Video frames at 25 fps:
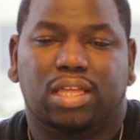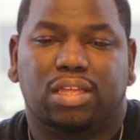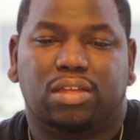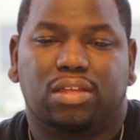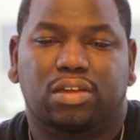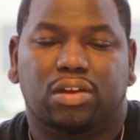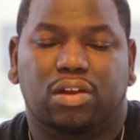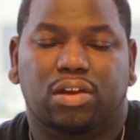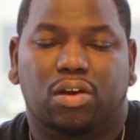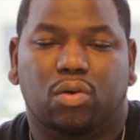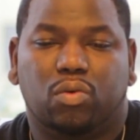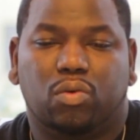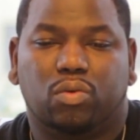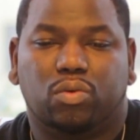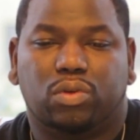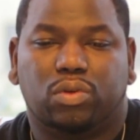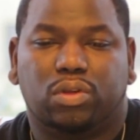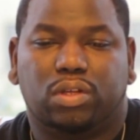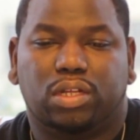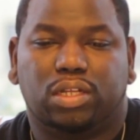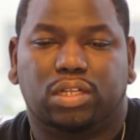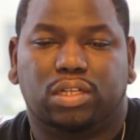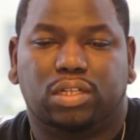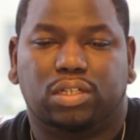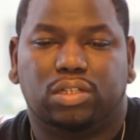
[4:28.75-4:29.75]

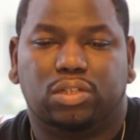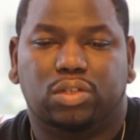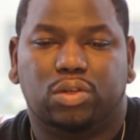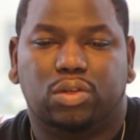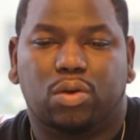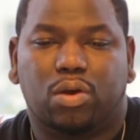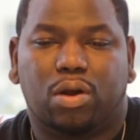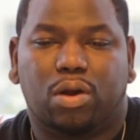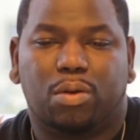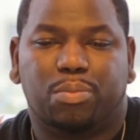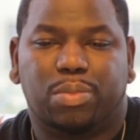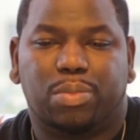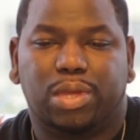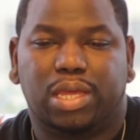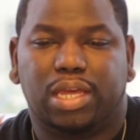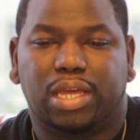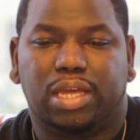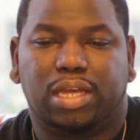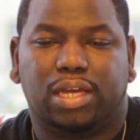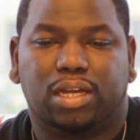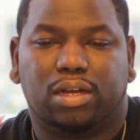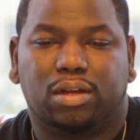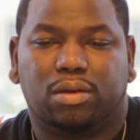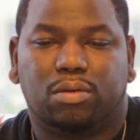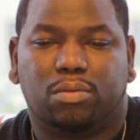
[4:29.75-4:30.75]
you are
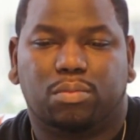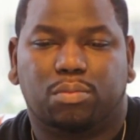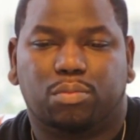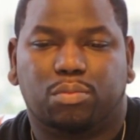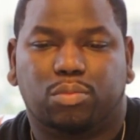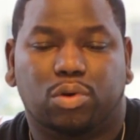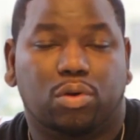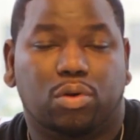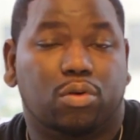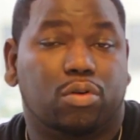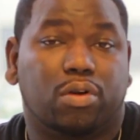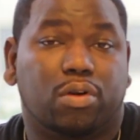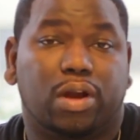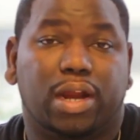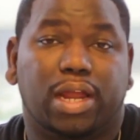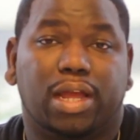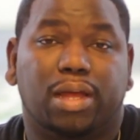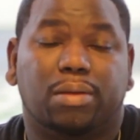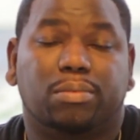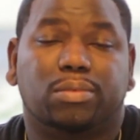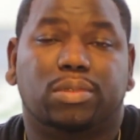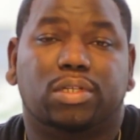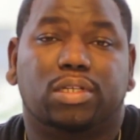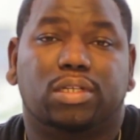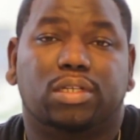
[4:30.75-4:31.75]
being
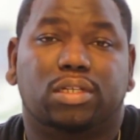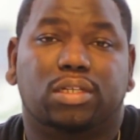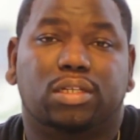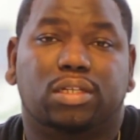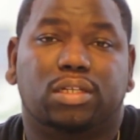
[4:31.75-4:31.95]
programmed.